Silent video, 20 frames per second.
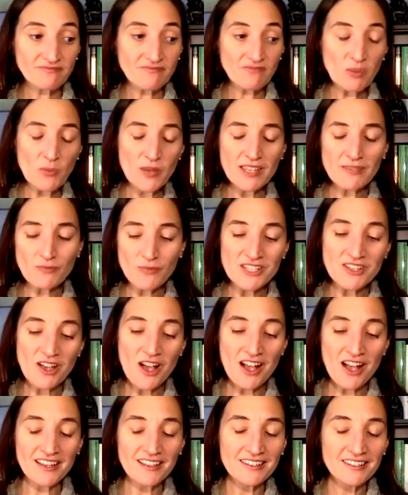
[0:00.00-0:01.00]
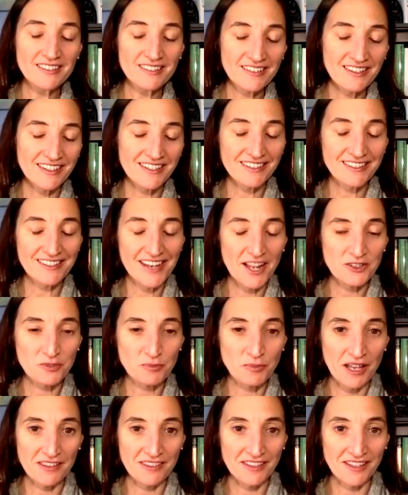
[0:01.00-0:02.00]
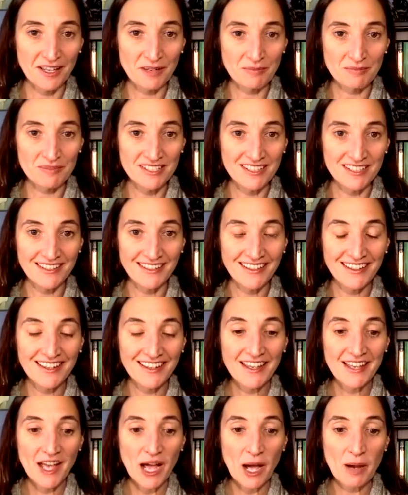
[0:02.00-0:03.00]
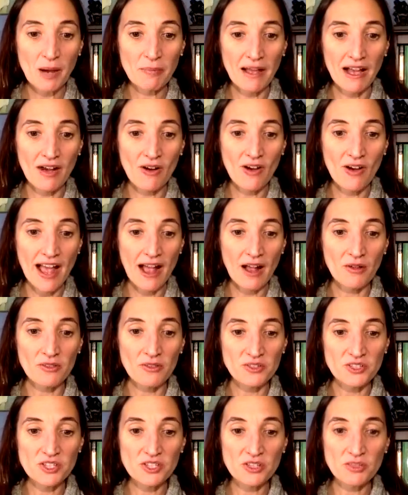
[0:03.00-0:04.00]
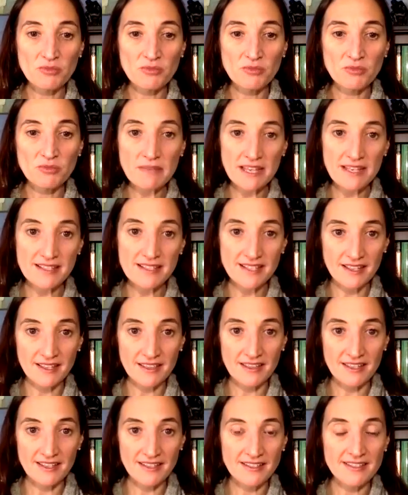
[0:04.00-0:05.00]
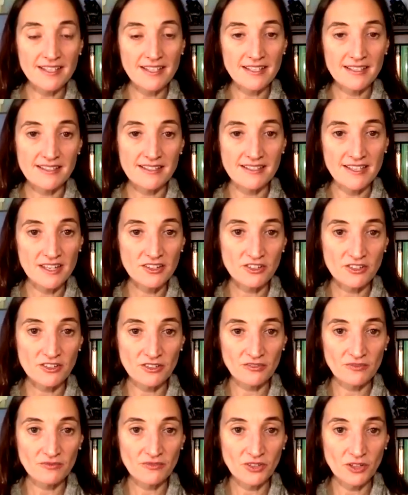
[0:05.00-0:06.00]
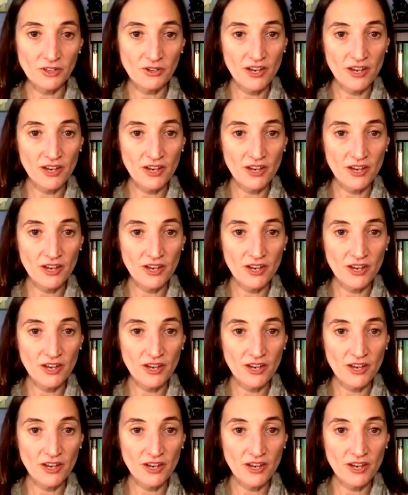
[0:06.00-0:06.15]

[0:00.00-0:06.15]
we, we talk at, at Naturopathic M D about how there's three basic things that can send your, your